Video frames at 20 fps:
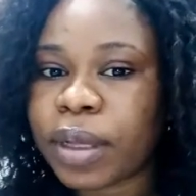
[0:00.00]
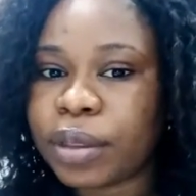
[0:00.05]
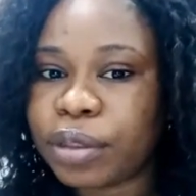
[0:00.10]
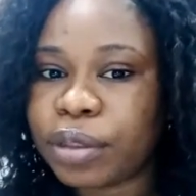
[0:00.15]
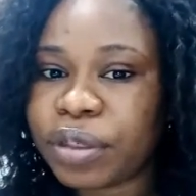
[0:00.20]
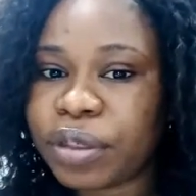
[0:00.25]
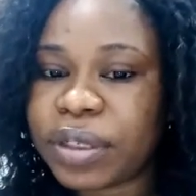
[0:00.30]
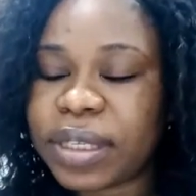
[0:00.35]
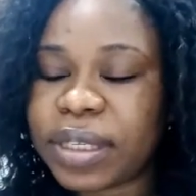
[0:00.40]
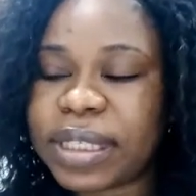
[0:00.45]

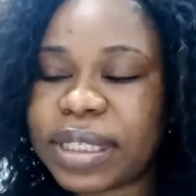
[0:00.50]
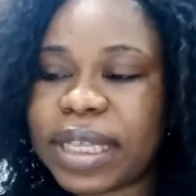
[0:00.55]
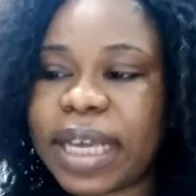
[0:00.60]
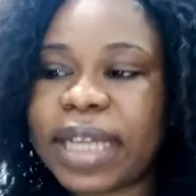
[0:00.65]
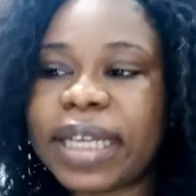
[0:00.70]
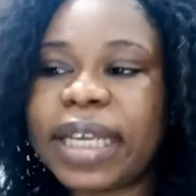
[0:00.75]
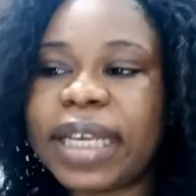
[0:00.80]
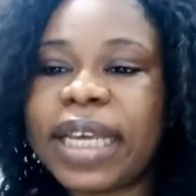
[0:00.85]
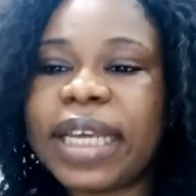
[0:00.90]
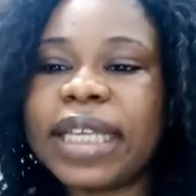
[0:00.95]
Do you
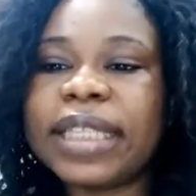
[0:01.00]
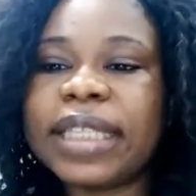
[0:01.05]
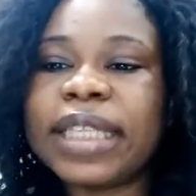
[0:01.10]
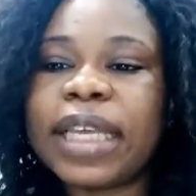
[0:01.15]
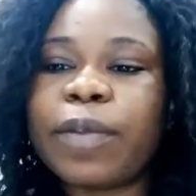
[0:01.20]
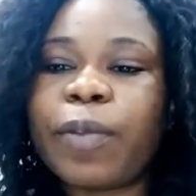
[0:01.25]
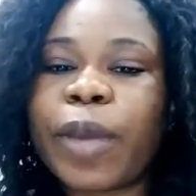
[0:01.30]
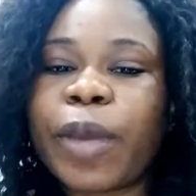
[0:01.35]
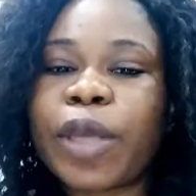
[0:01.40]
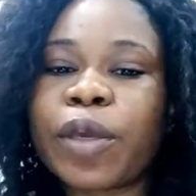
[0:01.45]
understand?
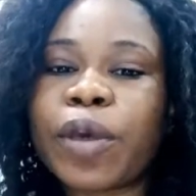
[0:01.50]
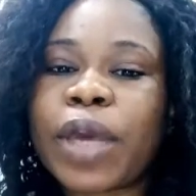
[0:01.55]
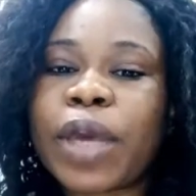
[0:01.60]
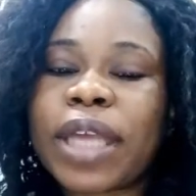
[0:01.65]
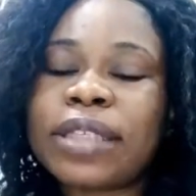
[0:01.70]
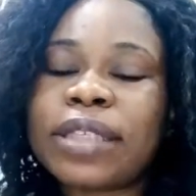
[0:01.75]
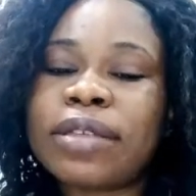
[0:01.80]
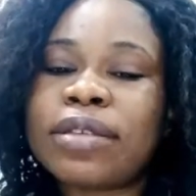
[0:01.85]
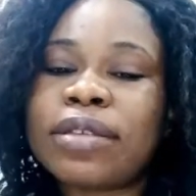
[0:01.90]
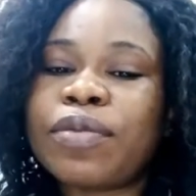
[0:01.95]
Then when you
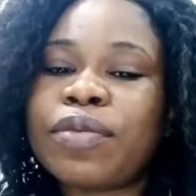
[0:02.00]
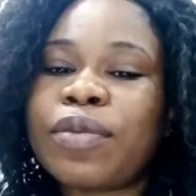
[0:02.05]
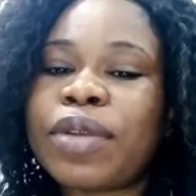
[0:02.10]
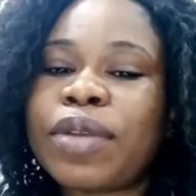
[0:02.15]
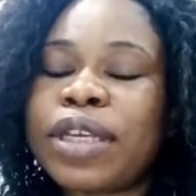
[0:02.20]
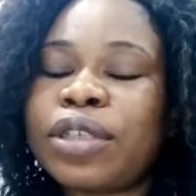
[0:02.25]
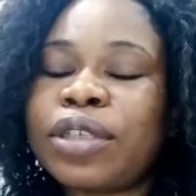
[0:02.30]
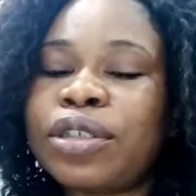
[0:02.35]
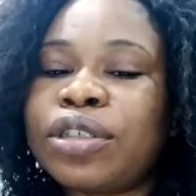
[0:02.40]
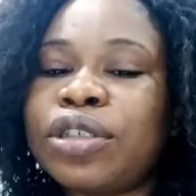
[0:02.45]
get into the
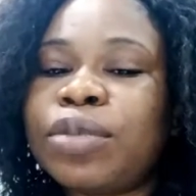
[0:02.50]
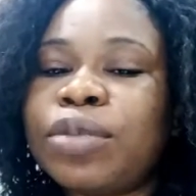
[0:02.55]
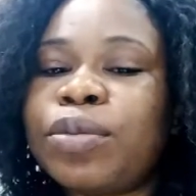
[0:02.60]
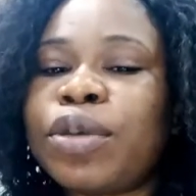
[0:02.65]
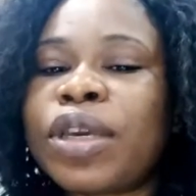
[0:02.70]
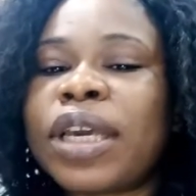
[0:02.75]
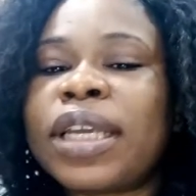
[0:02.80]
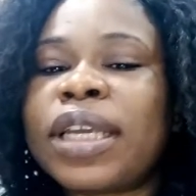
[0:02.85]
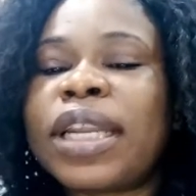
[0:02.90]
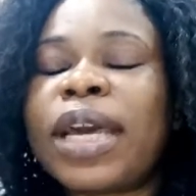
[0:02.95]
relationship,
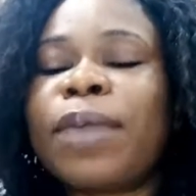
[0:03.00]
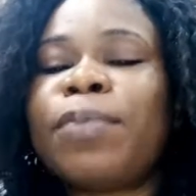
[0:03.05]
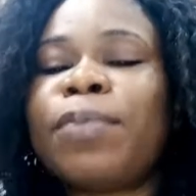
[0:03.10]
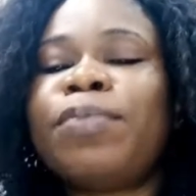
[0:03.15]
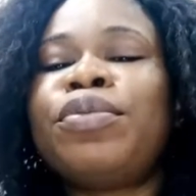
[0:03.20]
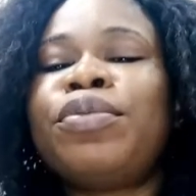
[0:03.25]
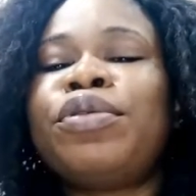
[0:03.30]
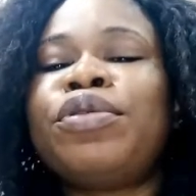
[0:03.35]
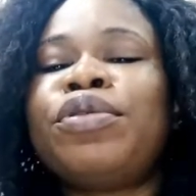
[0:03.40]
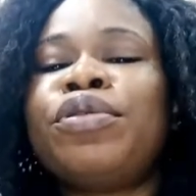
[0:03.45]
you
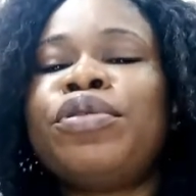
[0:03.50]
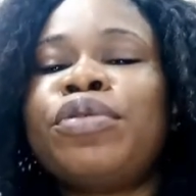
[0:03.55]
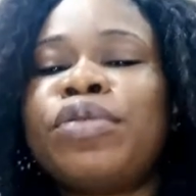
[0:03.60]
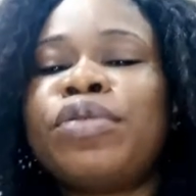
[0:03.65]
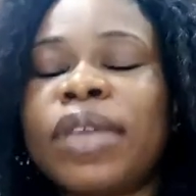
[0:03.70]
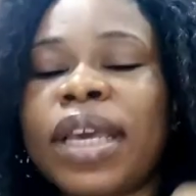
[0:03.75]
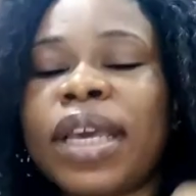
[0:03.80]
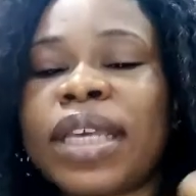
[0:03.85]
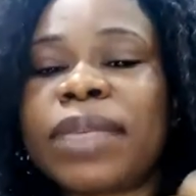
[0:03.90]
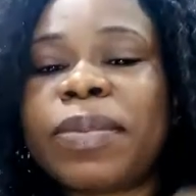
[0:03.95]
cannot
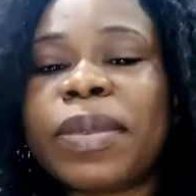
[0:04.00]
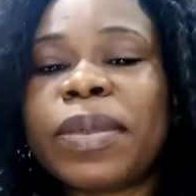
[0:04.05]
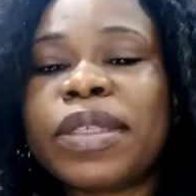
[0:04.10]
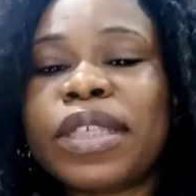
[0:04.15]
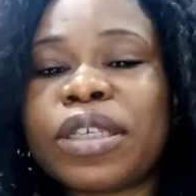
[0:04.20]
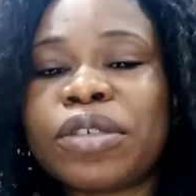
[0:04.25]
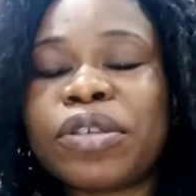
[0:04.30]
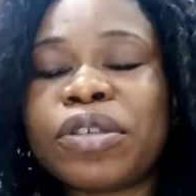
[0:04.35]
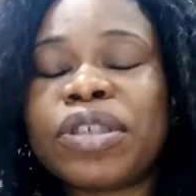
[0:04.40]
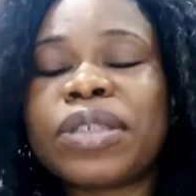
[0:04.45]
build
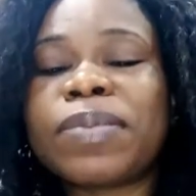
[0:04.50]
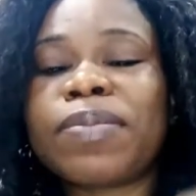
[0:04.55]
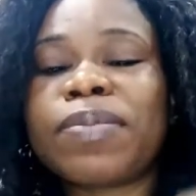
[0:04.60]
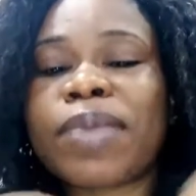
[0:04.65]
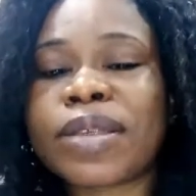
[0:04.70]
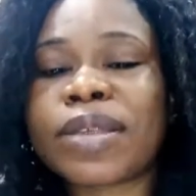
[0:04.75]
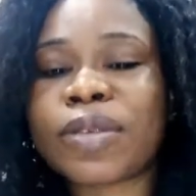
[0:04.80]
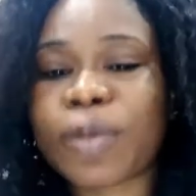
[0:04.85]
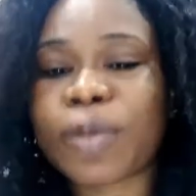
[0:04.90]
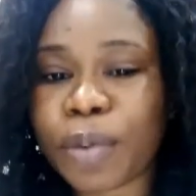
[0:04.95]
expectations
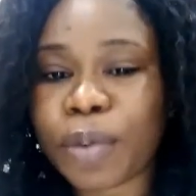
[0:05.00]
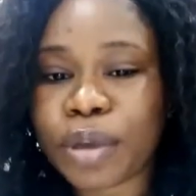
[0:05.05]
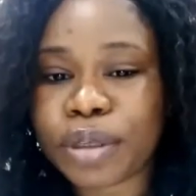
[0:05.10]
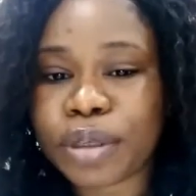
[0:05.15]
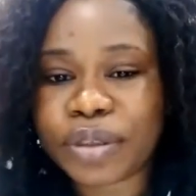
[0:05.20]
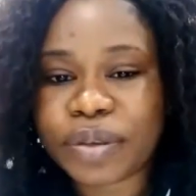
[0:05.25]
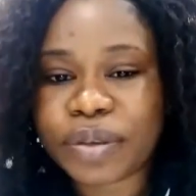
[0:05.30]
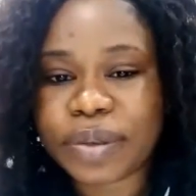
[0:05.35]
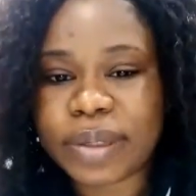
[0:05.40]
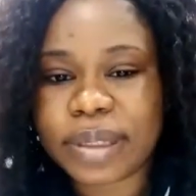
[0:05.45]
based on
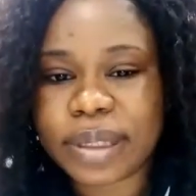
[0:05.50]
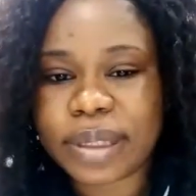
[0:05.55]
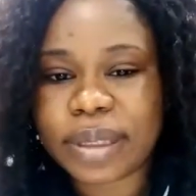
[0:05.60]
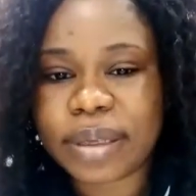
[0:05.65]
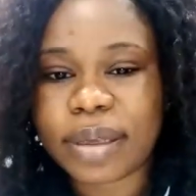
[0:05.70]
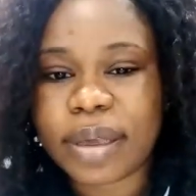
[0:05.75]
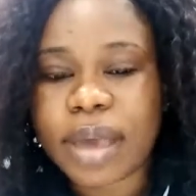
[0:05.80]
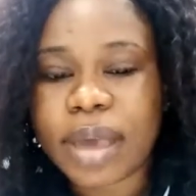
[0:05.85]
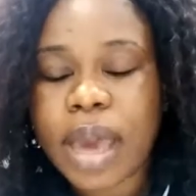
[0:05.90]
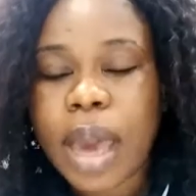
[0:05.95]
what you see.